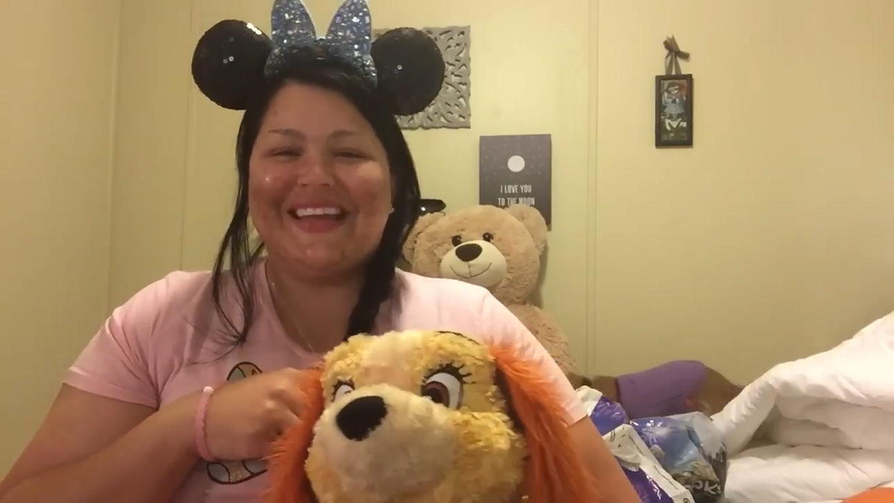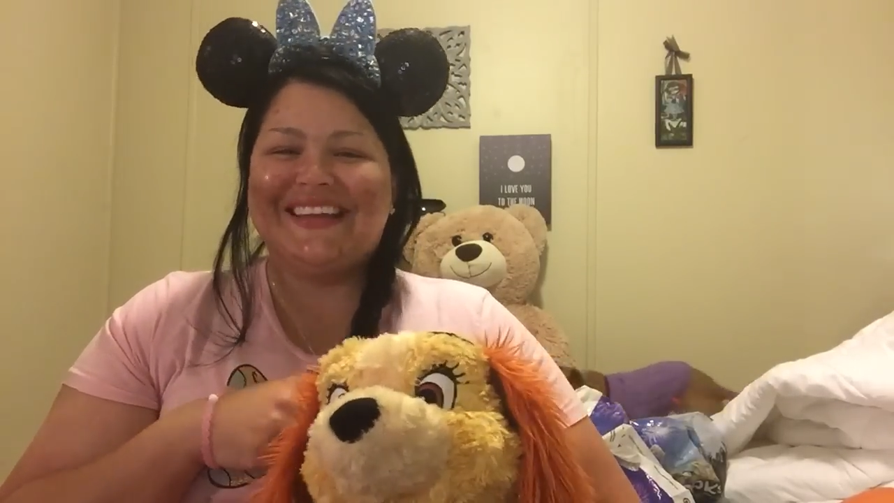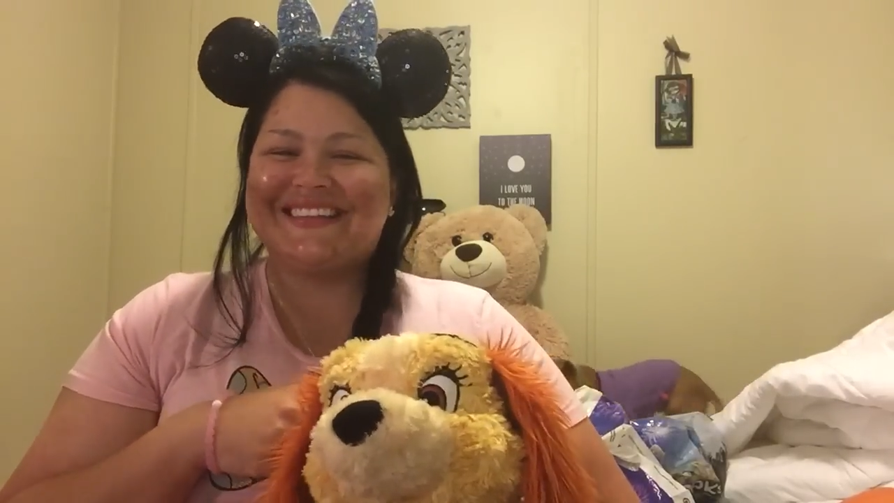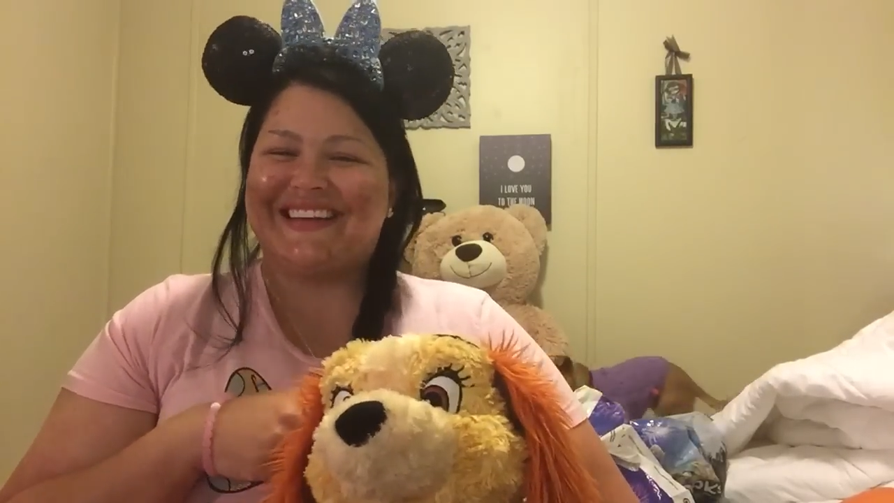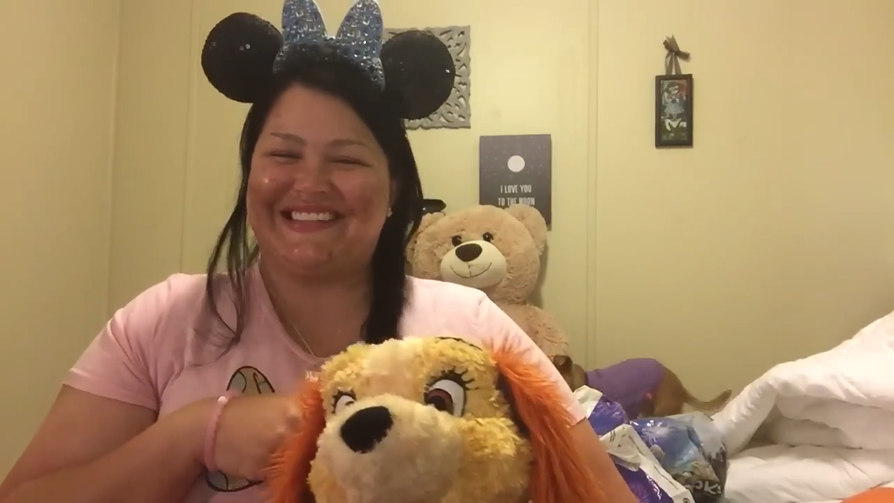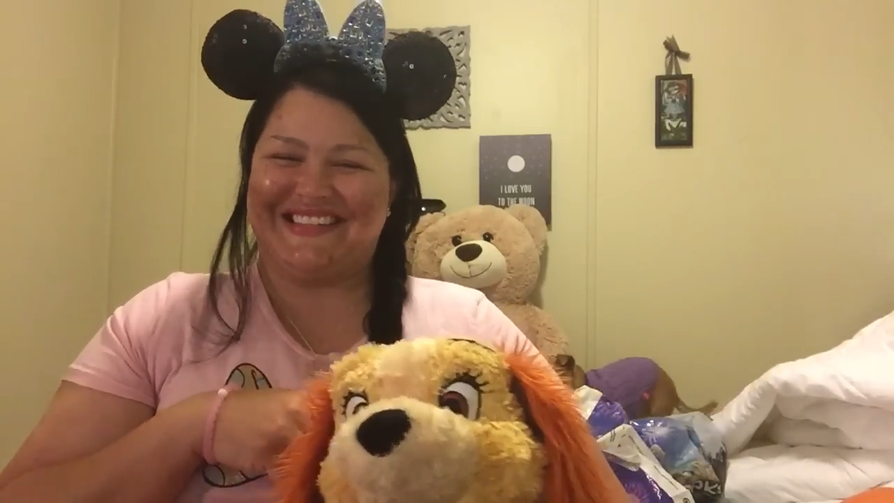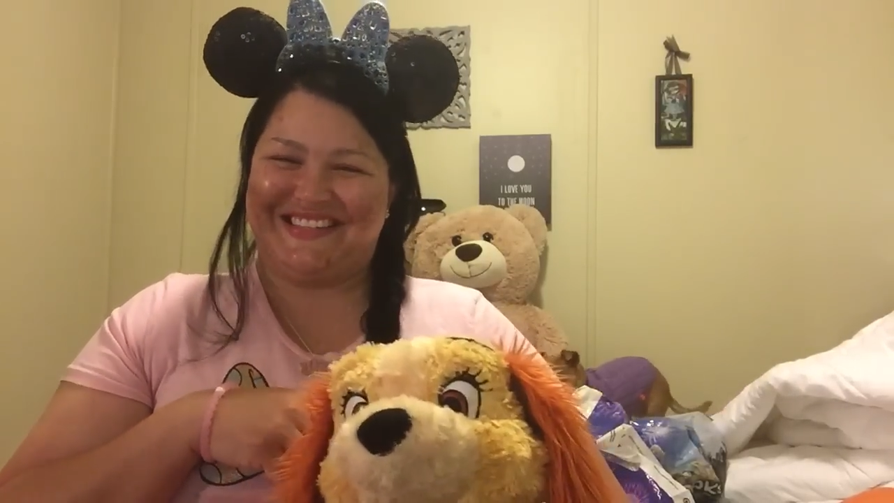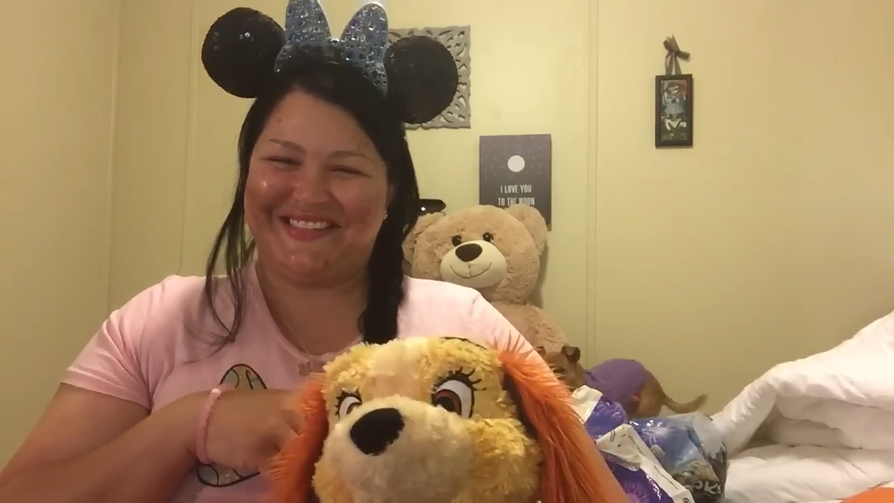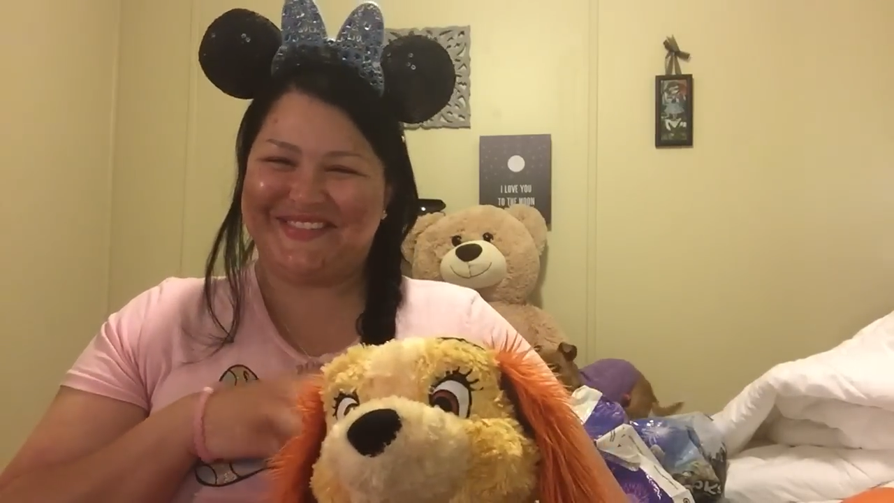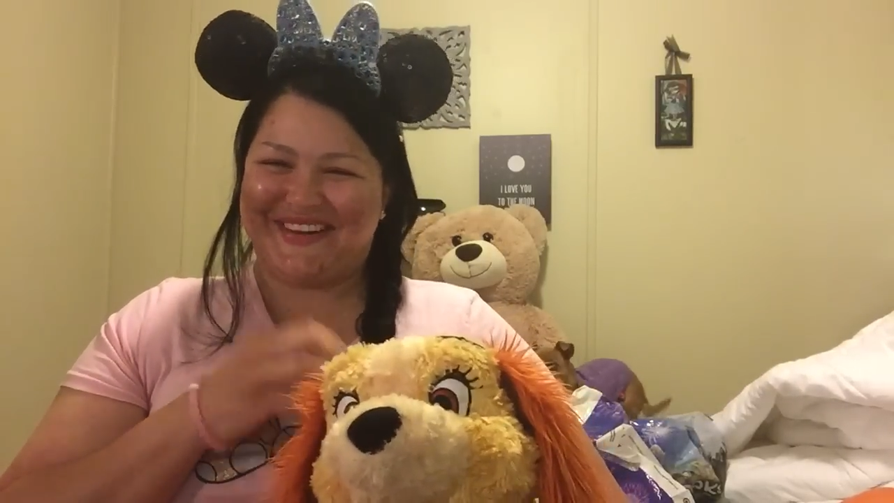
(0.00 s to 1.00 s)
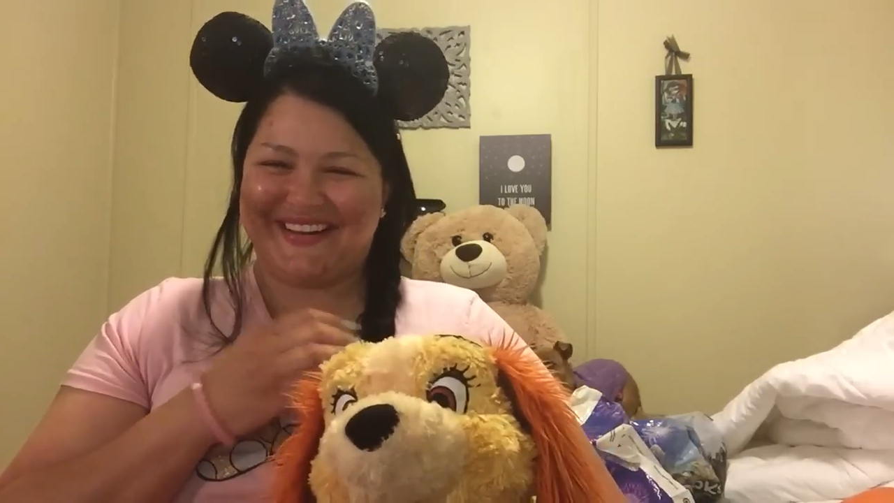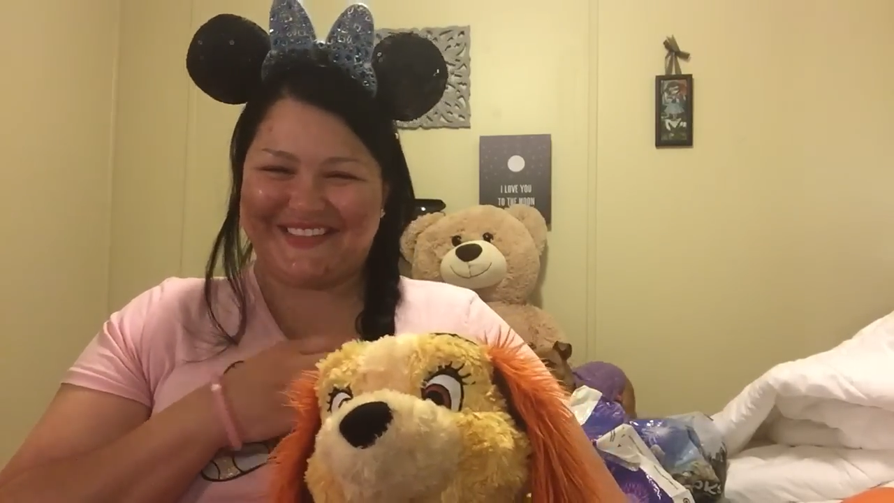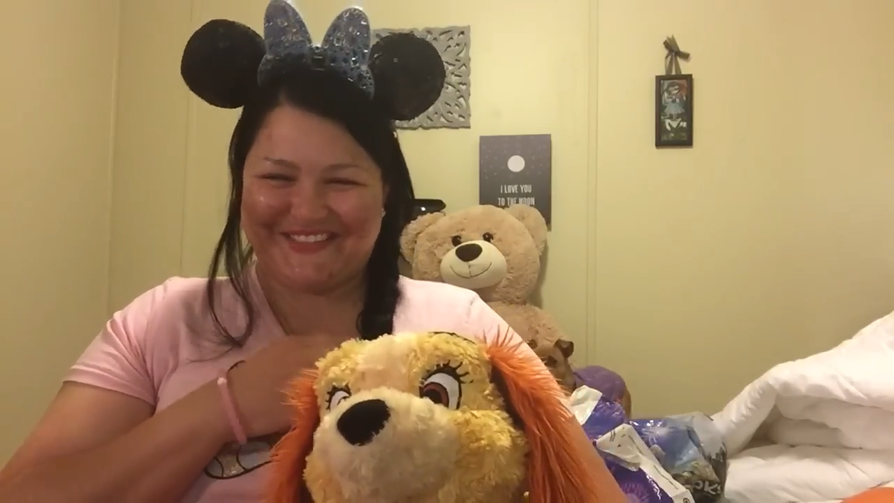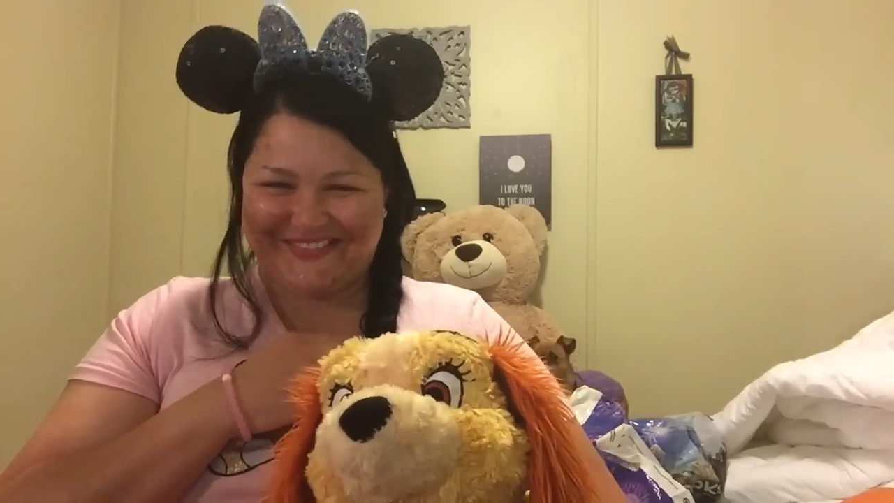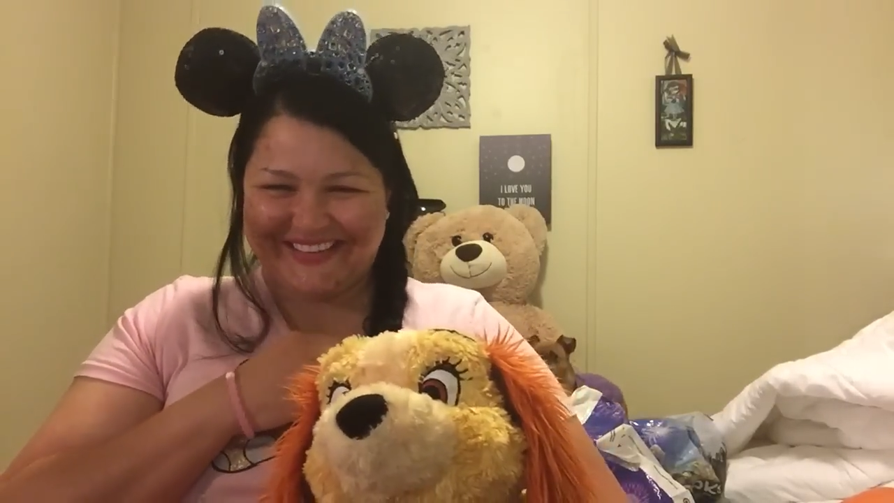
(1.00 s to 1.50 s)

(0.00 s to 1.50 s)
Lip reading: Sorry, she's distracting